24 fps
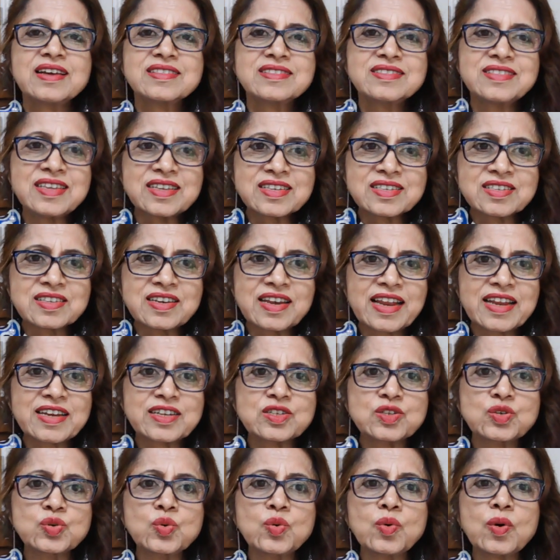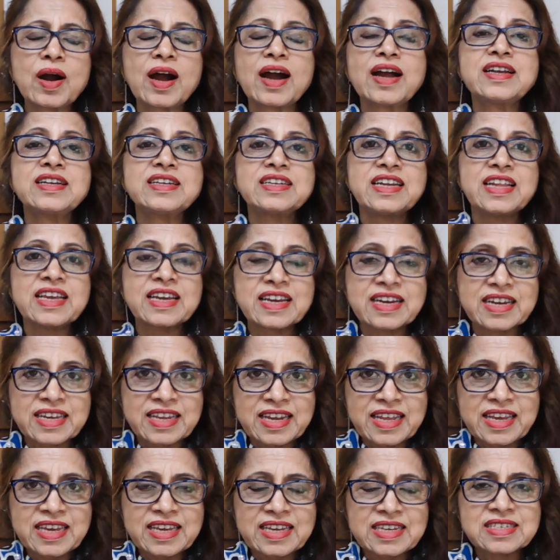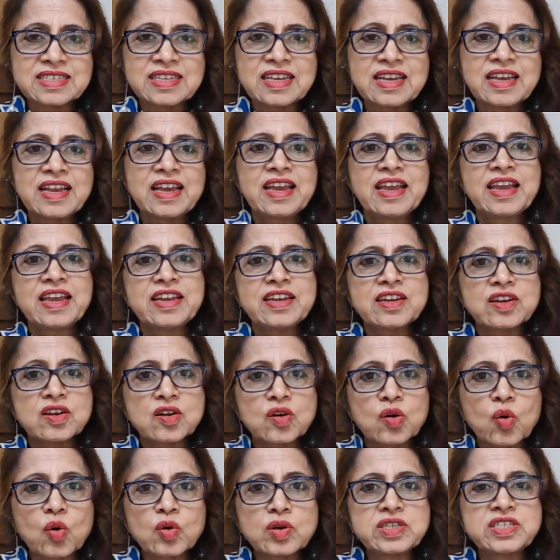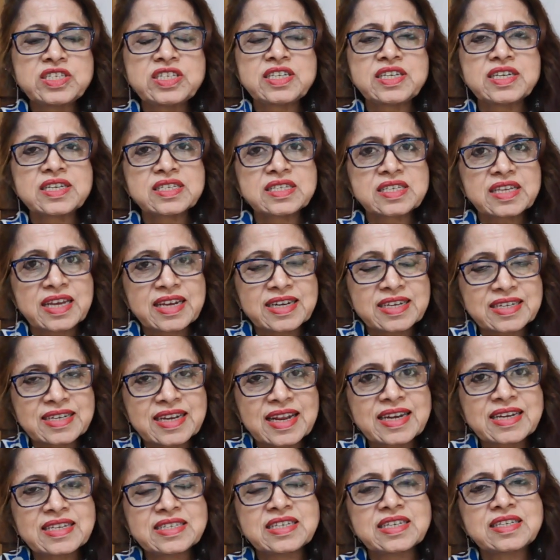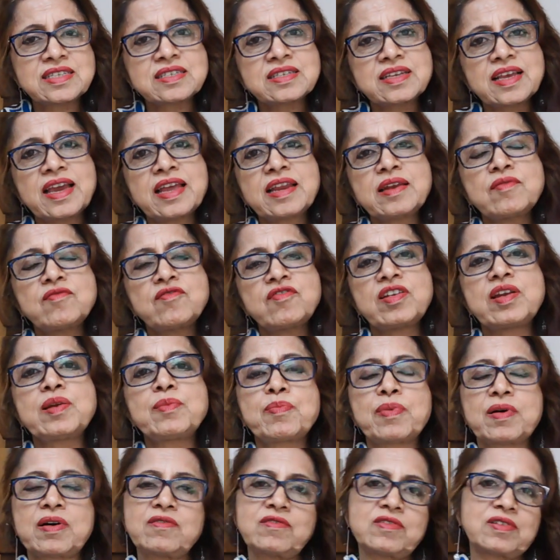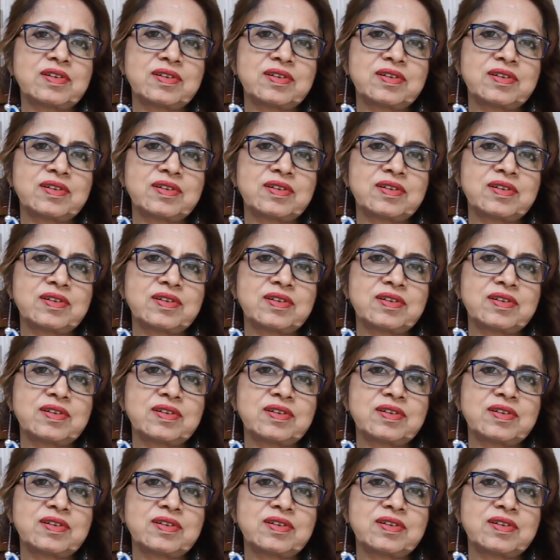This led to a decrease in conscious intelligence and willpower.